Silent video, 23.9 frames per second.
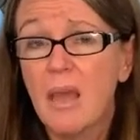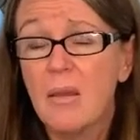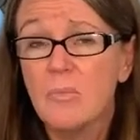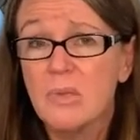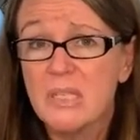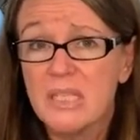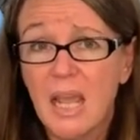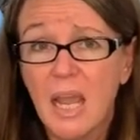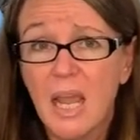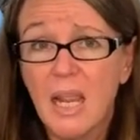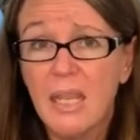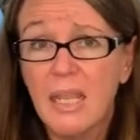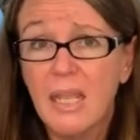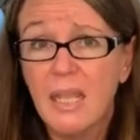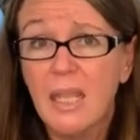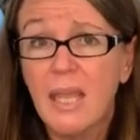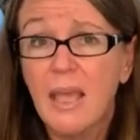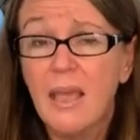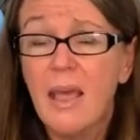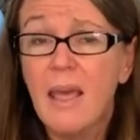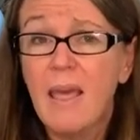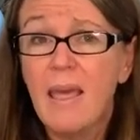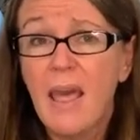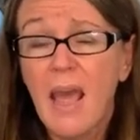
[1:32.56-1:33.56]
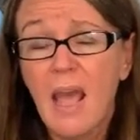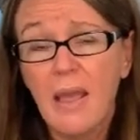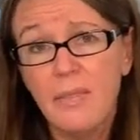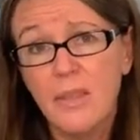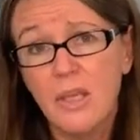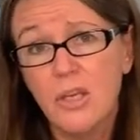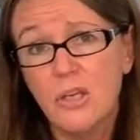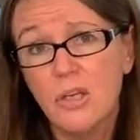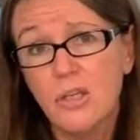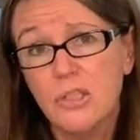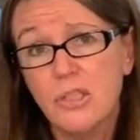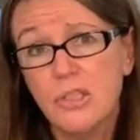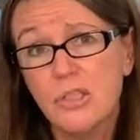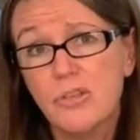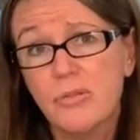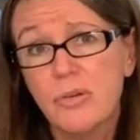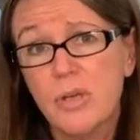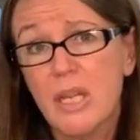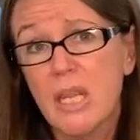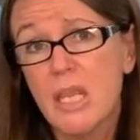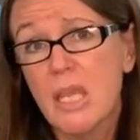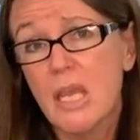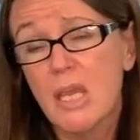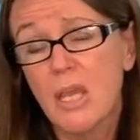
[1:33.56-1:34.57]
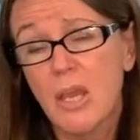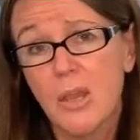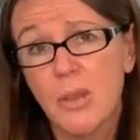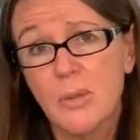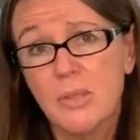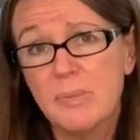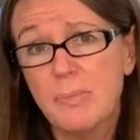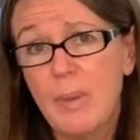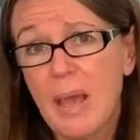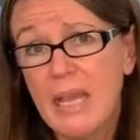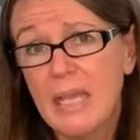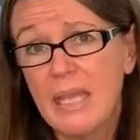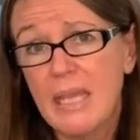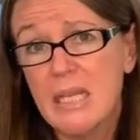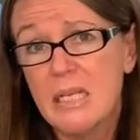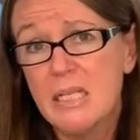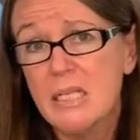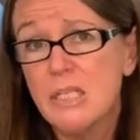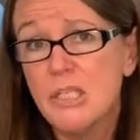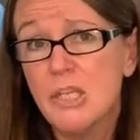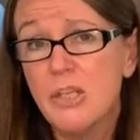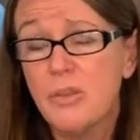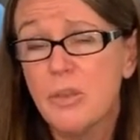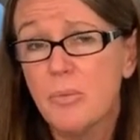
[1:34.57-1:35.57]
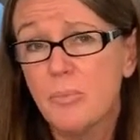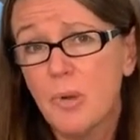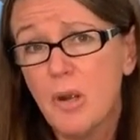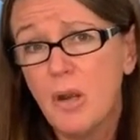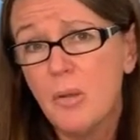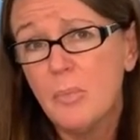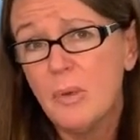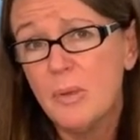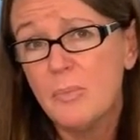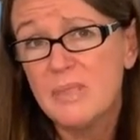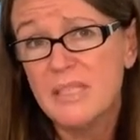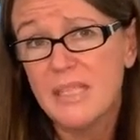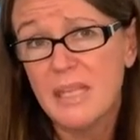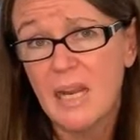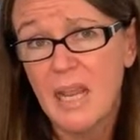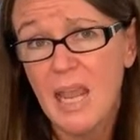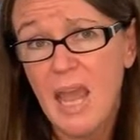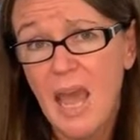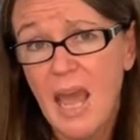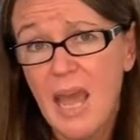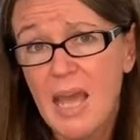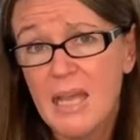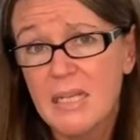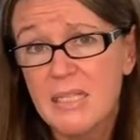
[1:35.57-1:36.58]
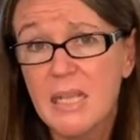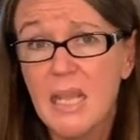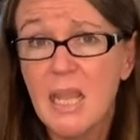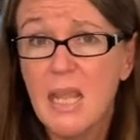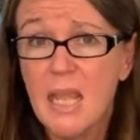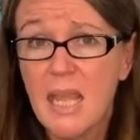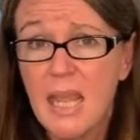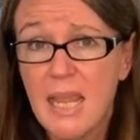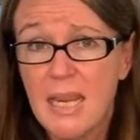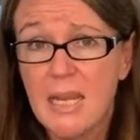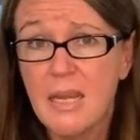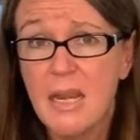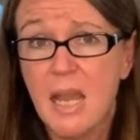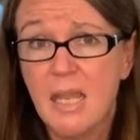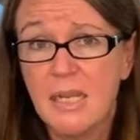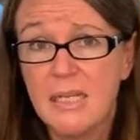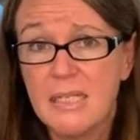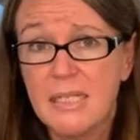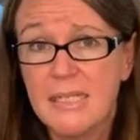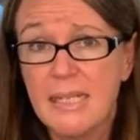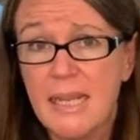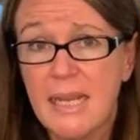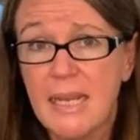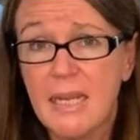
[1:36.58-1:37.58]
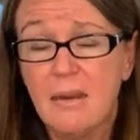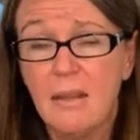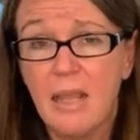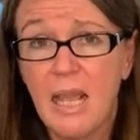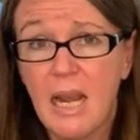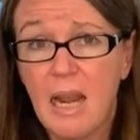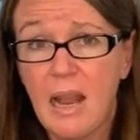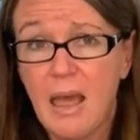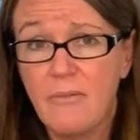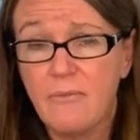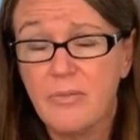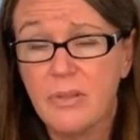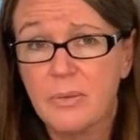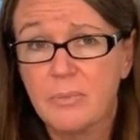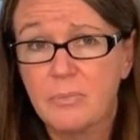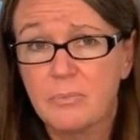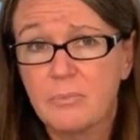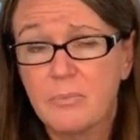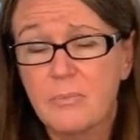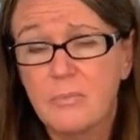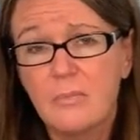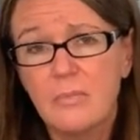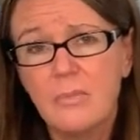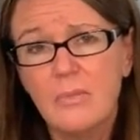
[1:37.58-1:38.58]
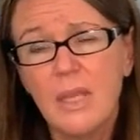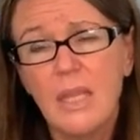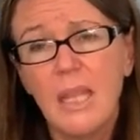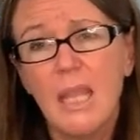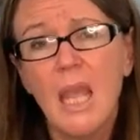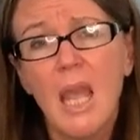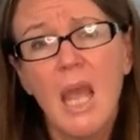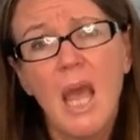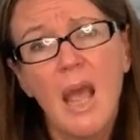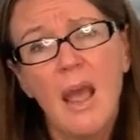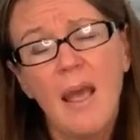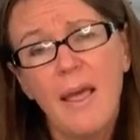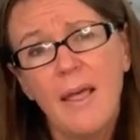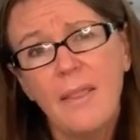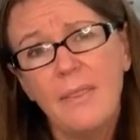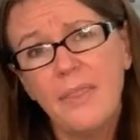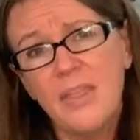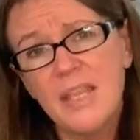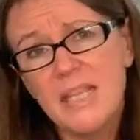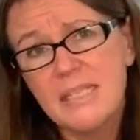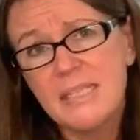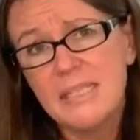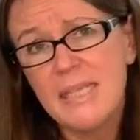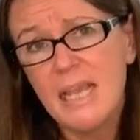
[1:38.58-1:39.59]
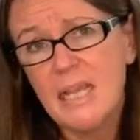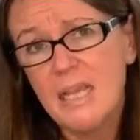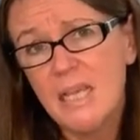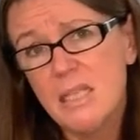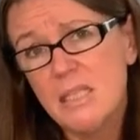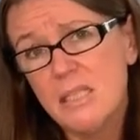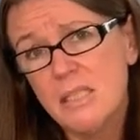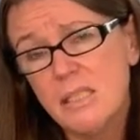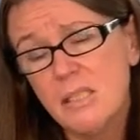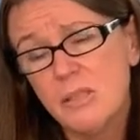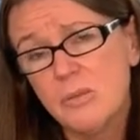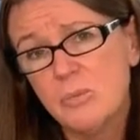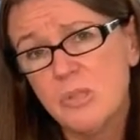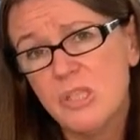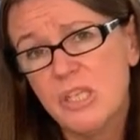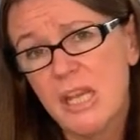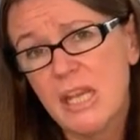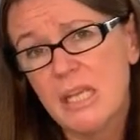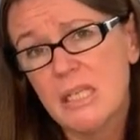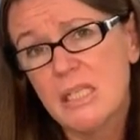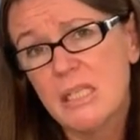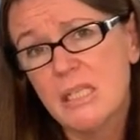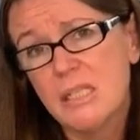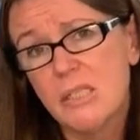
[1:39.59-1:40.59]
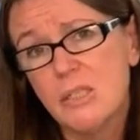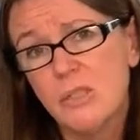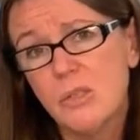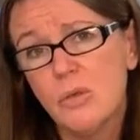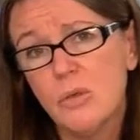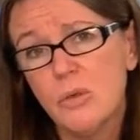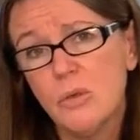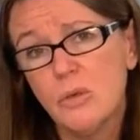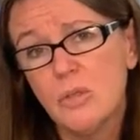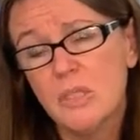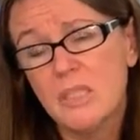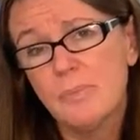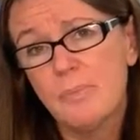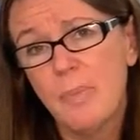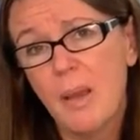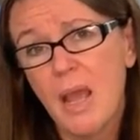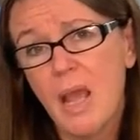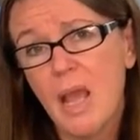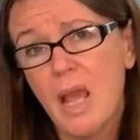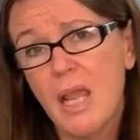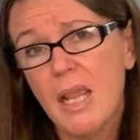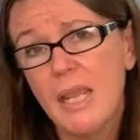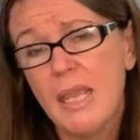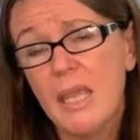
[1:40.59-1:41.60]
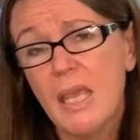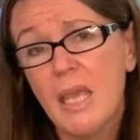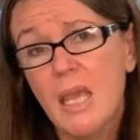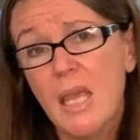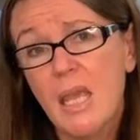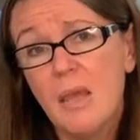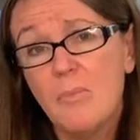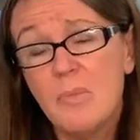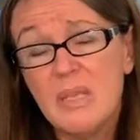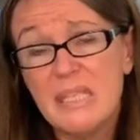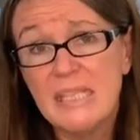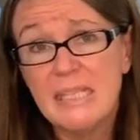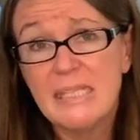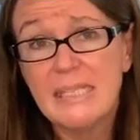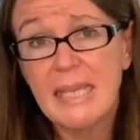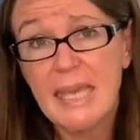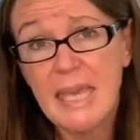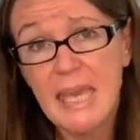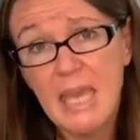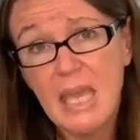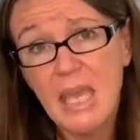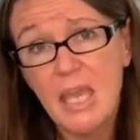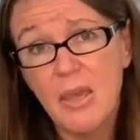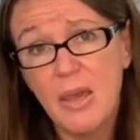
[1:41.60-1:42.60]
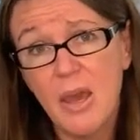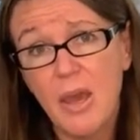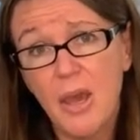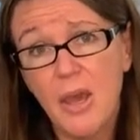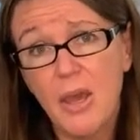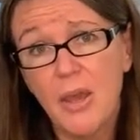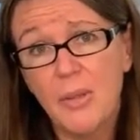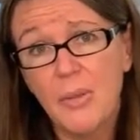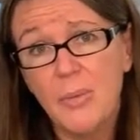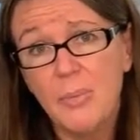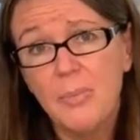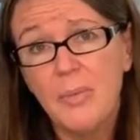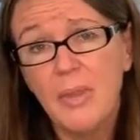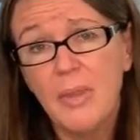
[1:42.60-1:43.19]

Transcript: dying and the country goes back into the problems that it had in 1911. The second subject is taught by Mrs. Kehoe,